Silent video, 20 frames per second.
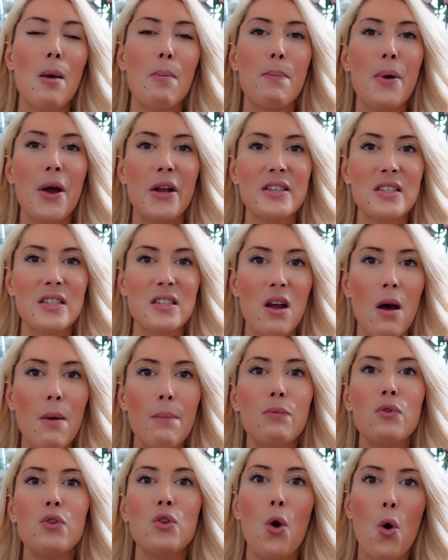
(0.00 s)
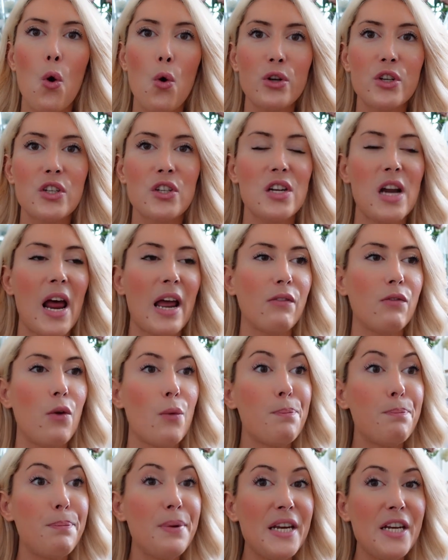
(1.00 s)
But some notes, like
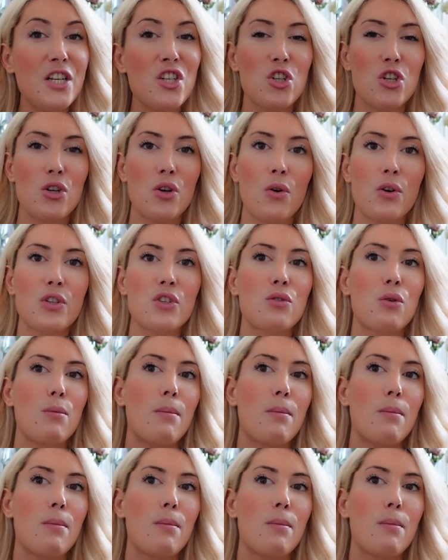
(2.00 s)
the peach notes,